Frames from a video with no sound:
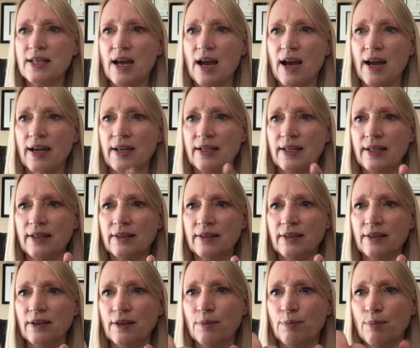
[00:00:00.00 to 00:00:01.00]
tiny
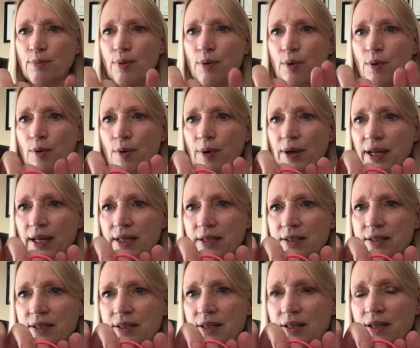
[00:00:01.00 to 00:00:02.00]
little
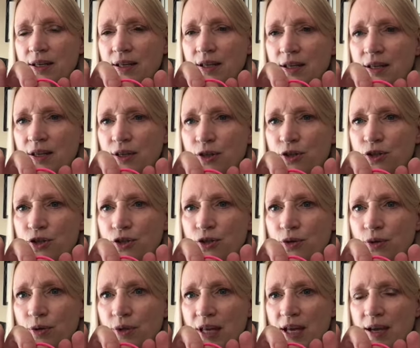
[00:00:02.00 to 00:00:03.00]
point
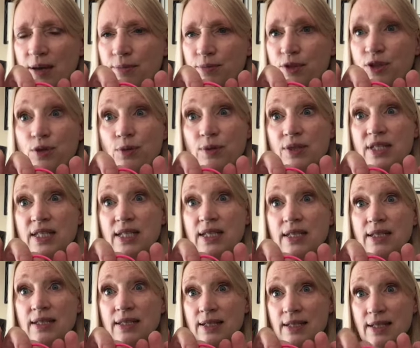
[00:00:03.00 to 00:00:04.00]
to them, so it's
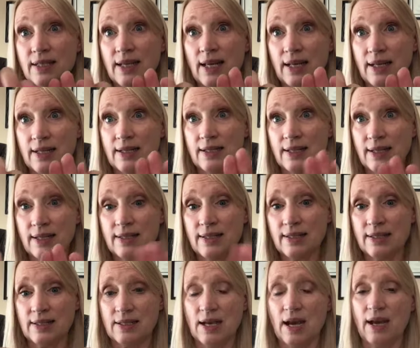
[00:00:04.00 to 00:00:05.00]
easy to get in nice
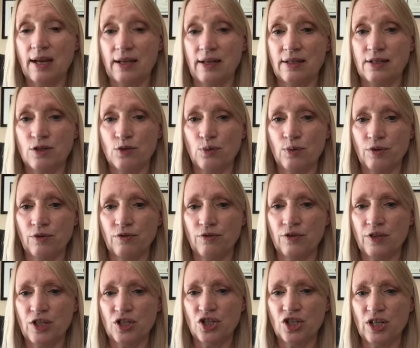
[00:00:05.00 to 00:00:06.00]
and tight when
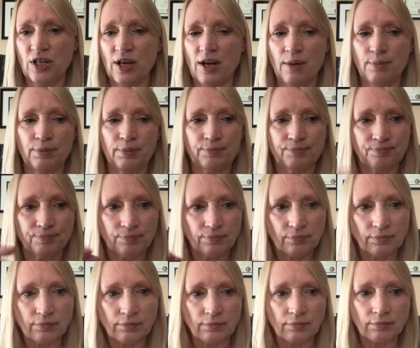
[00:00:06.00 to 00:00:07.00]
finishing up.
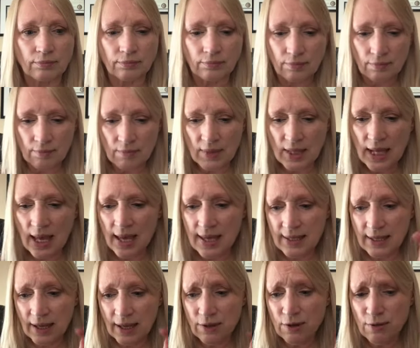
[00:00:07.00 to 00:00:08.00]
And
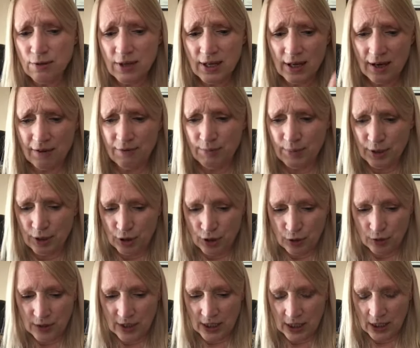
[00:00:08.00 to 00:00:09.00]
the other thing I've been
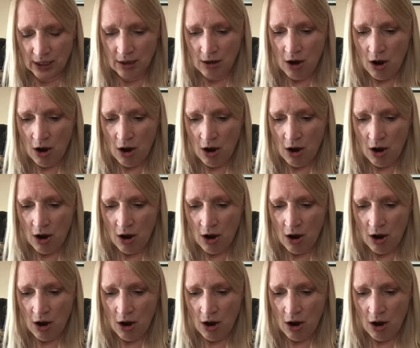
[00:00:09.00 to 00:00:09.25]
using